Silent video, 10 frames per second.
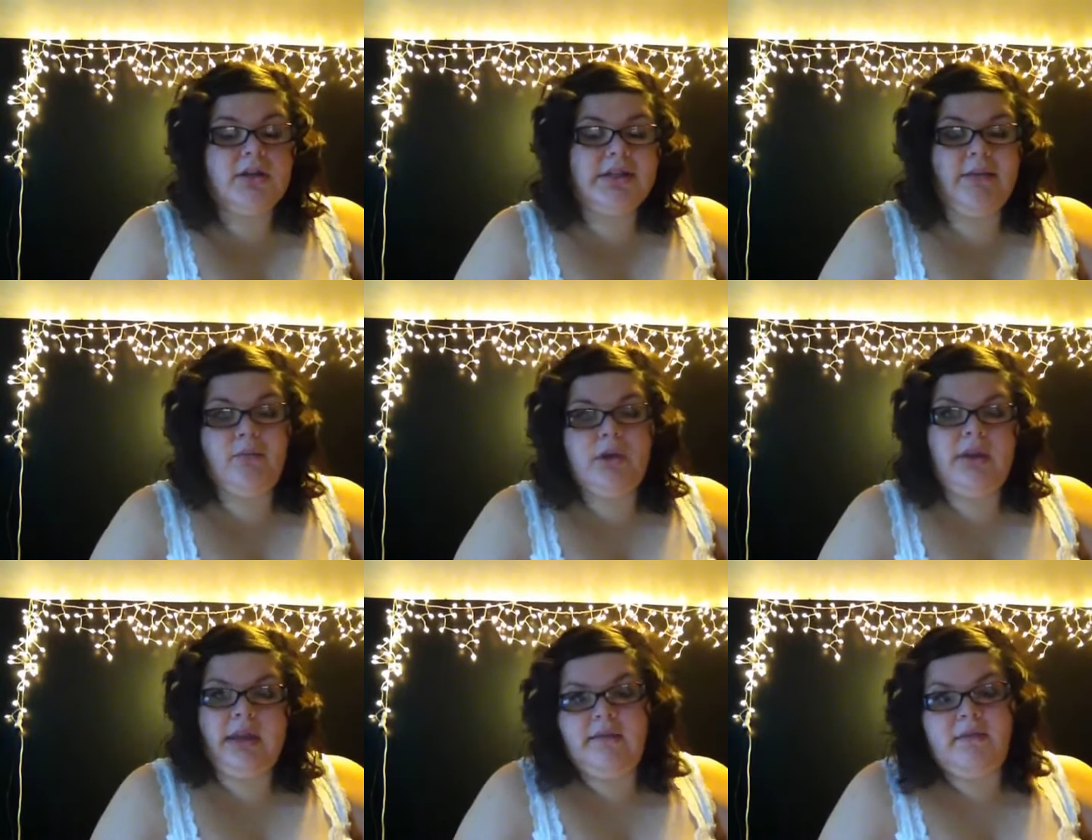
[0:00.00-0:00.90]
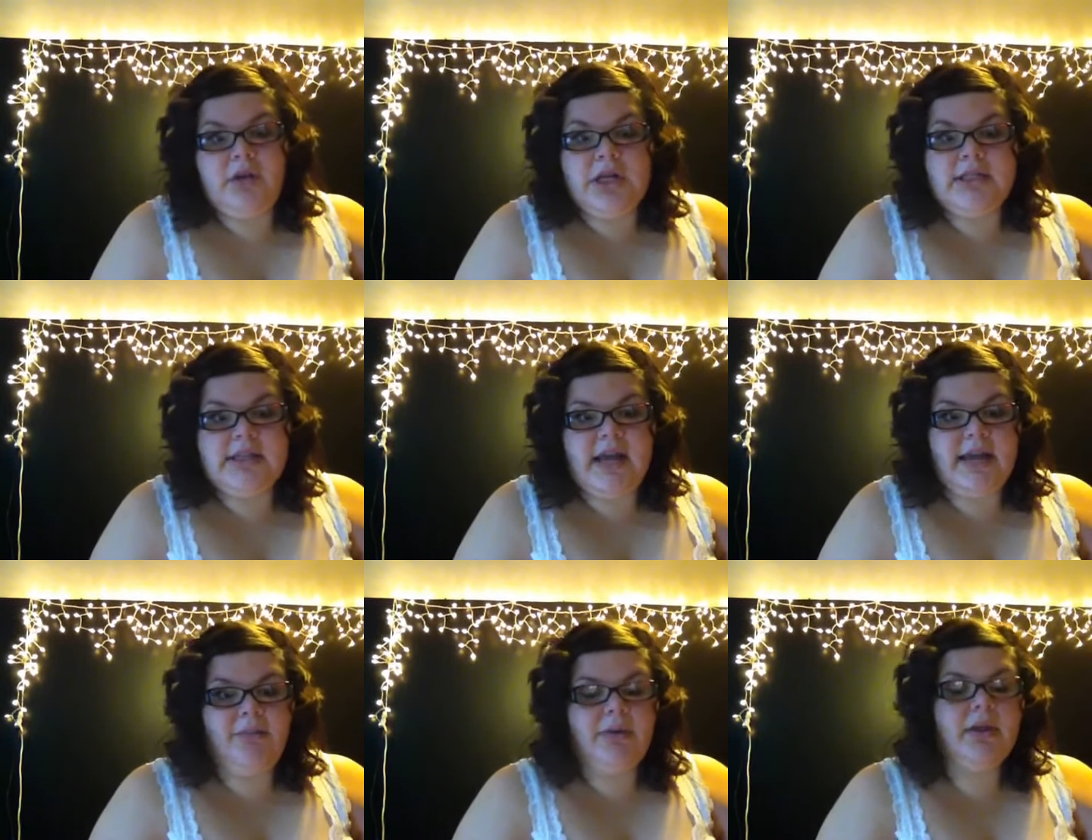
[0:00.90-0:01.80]
Same with like if you did
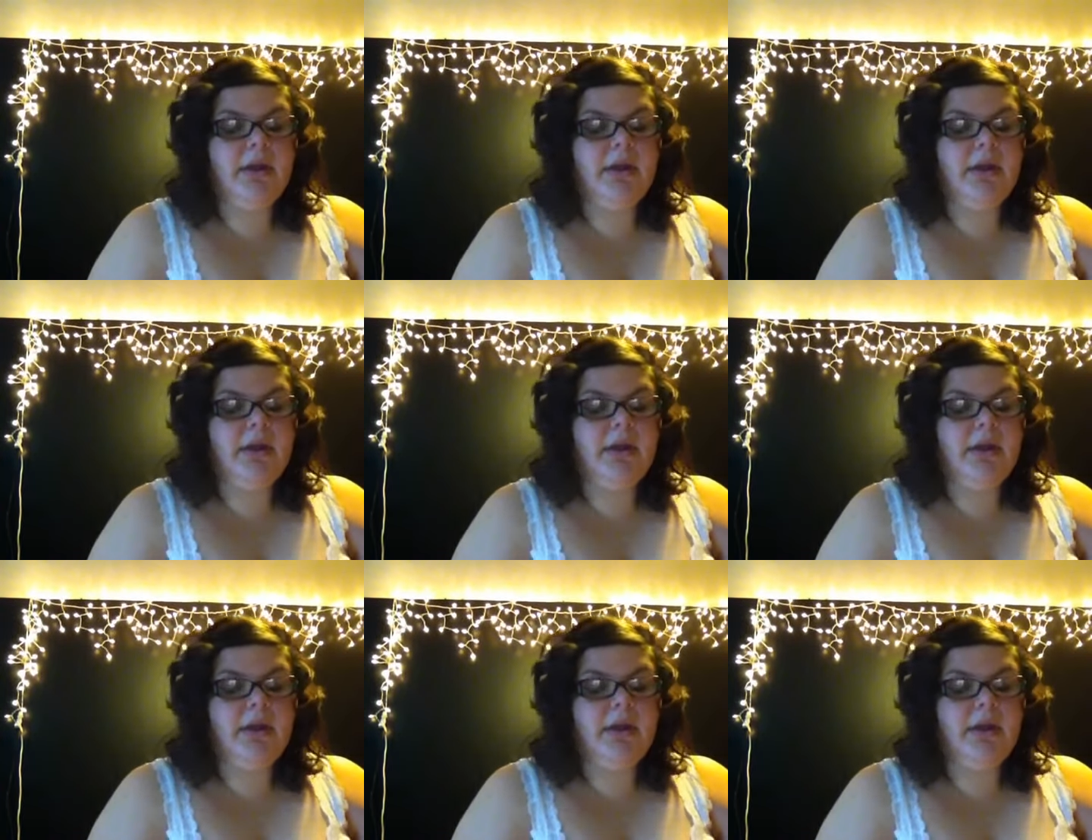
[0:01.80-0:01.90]
Skype.